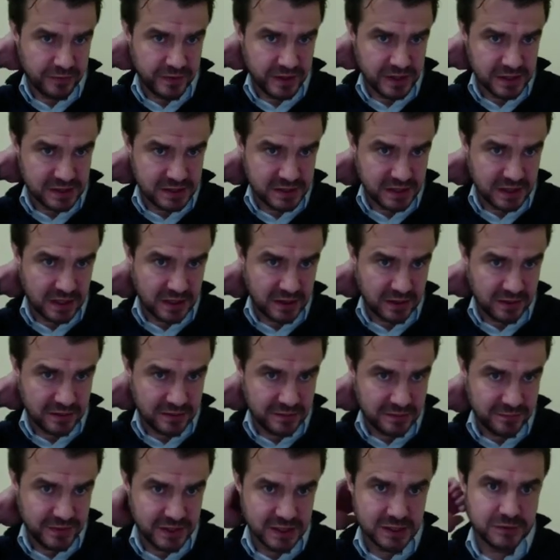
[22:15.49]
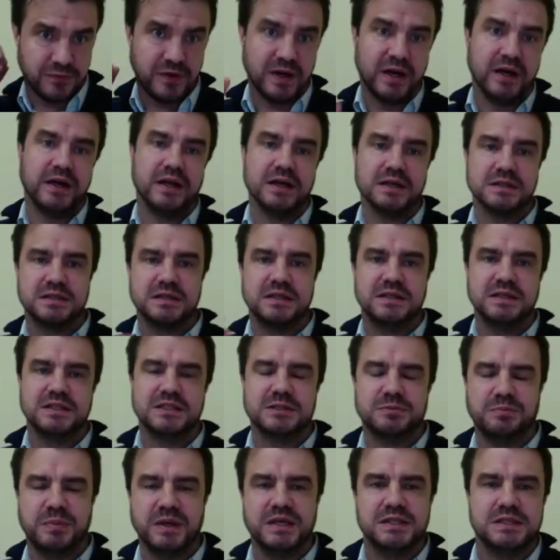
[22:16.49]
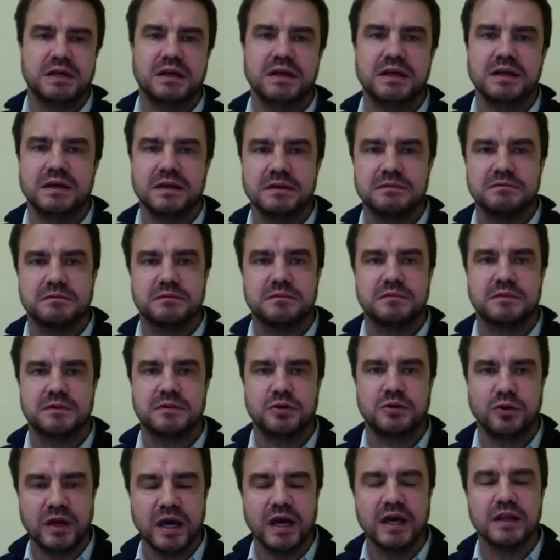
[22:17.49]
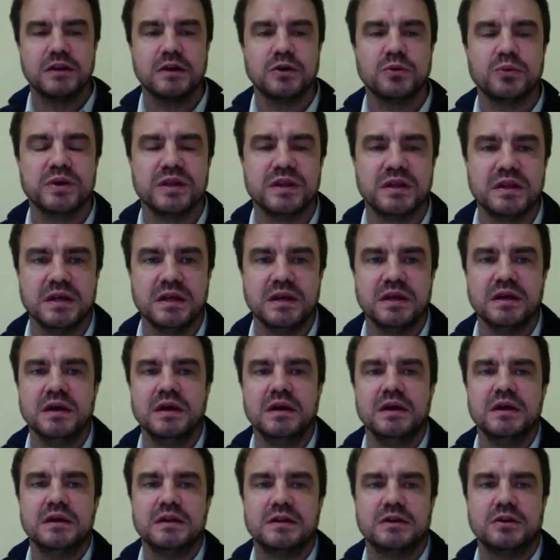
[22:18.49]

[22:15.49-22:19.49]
these findings, especially together with the